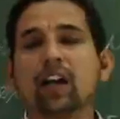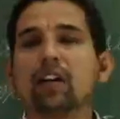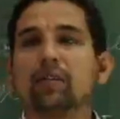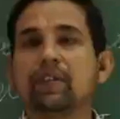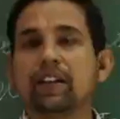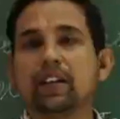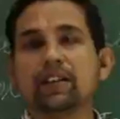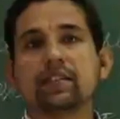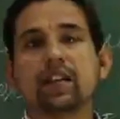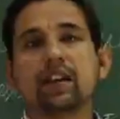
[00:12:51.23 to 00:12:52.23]

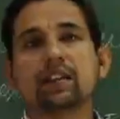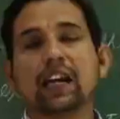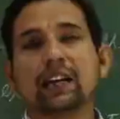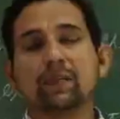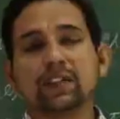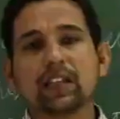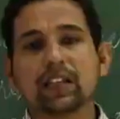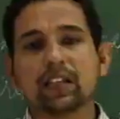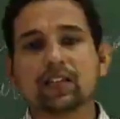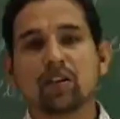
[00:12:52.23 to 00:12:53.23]
the animal
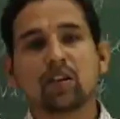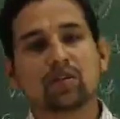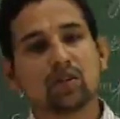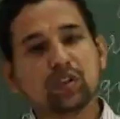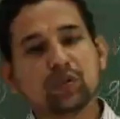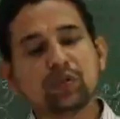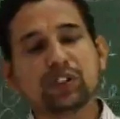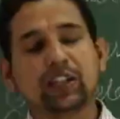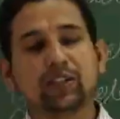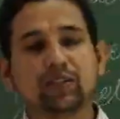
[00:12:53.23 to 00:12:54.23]
cell culture also
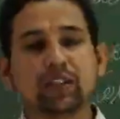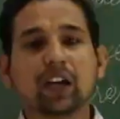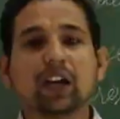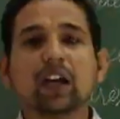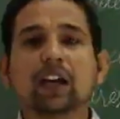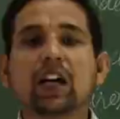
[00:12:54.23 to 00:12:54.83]
used into the